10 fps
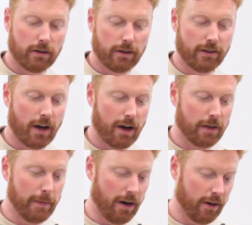to talk
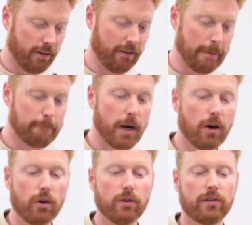about is the
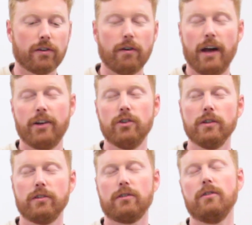
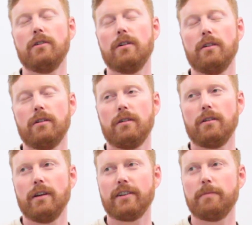postgraduate school
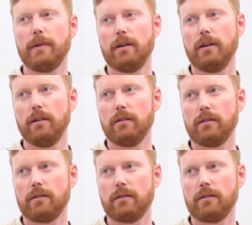experience.